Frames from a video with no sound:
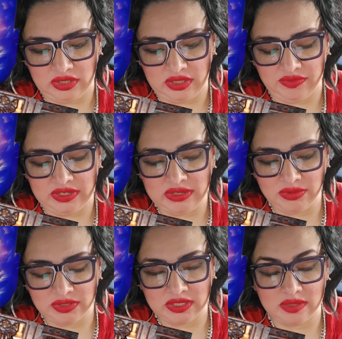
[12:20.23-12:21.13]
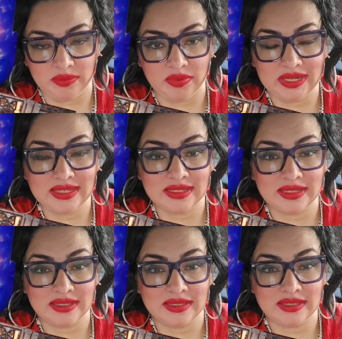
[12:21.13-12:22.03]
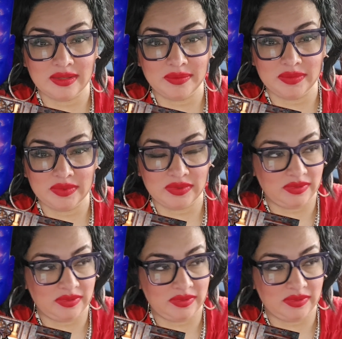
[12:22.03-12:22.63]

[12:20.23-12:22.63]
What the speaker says: if he was going to bring some